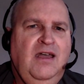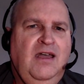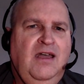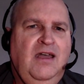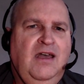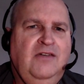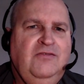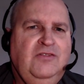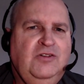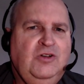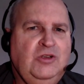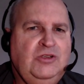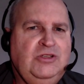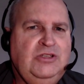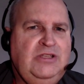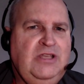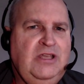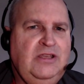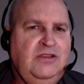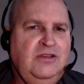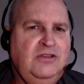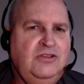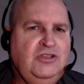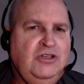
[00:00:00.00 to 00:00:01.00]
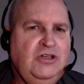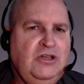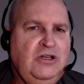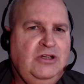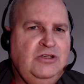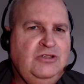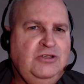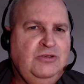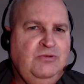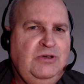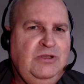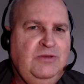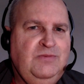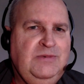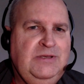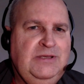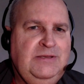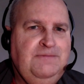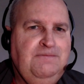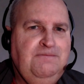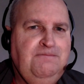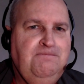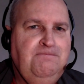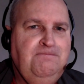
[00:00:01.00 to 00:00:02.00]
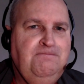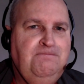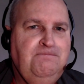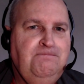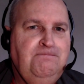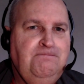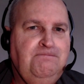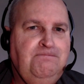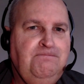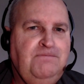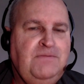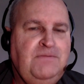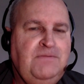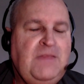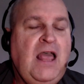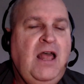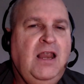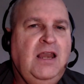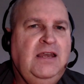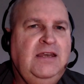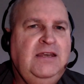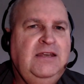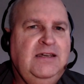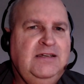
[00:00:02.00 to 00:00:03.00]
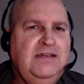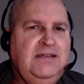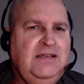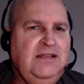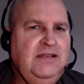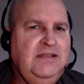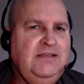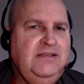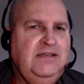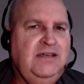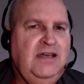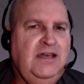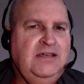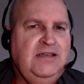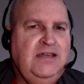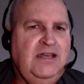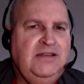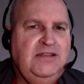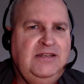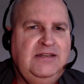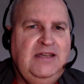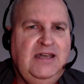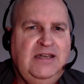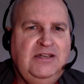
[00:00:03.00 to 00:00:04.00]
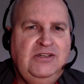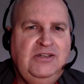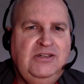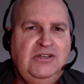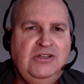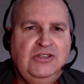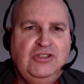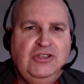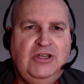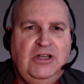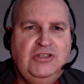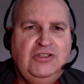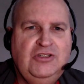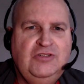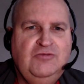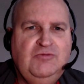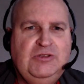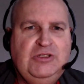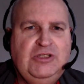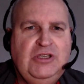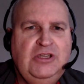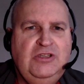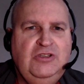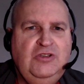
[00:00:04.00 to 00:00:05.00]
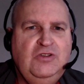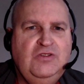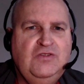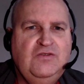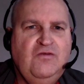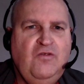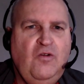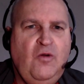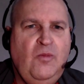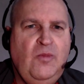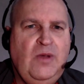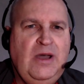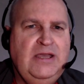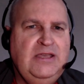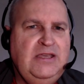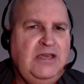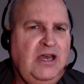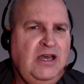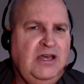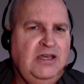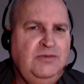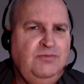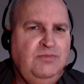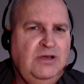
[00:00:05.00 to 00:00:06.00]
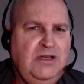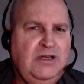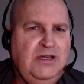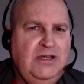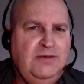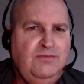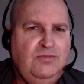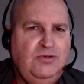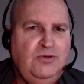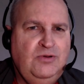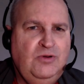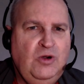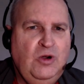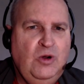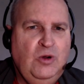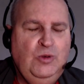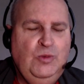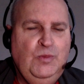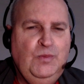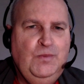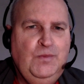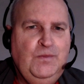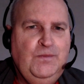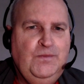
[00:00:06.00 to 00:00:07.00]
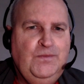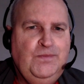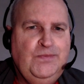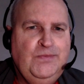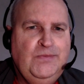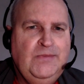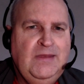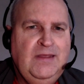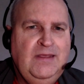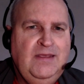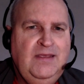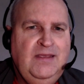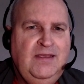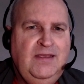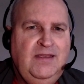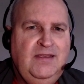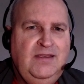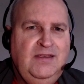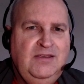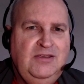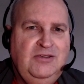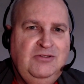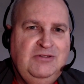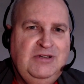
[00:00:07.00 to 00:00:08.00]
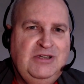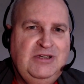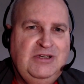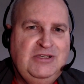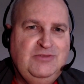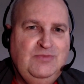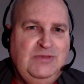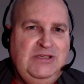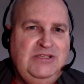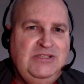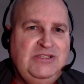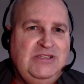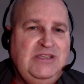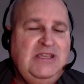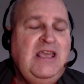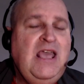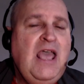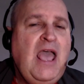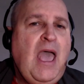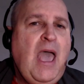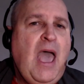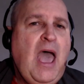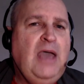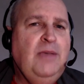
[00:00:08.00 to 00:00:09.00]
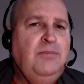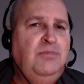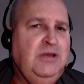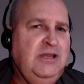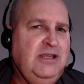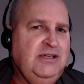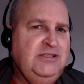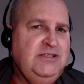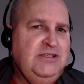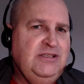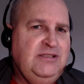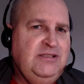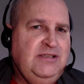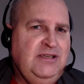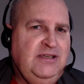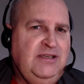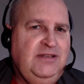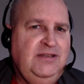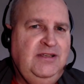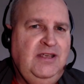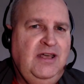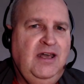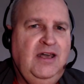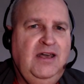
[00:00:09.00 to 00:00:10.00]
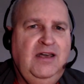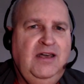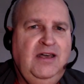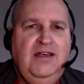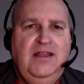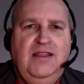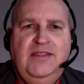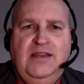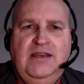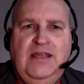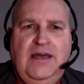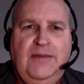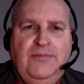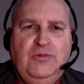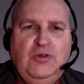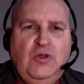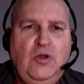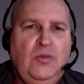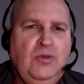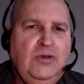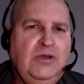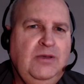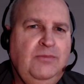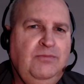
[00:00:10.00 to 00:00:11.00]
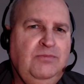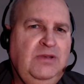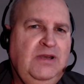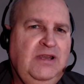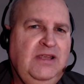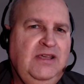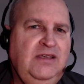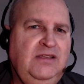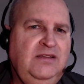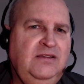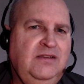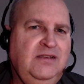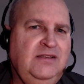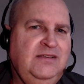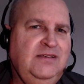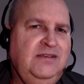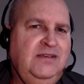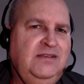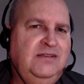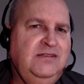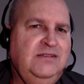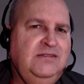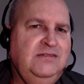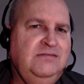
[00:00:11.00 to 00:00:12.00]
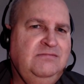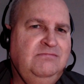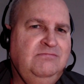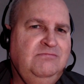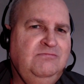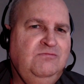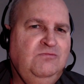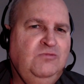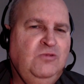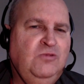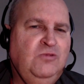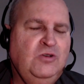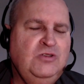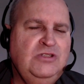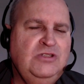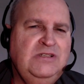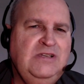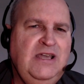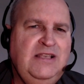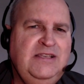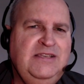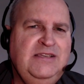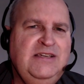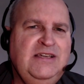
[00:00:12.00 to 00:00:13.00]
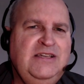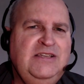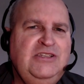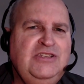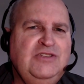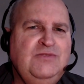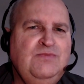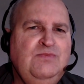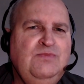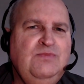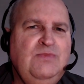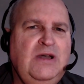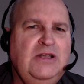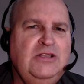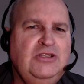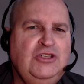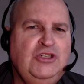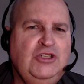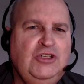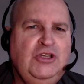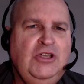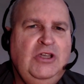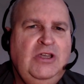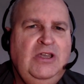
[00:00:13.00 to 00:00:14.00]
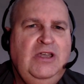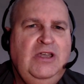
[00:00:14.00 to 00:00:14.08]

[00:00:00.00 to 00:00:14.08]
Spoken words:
I've got to take the charger with me. Luckily, I had an anchor charger which I used for my iPad Pro. USB-C. I plugged it in. The laptop complained that it wasn't getting as much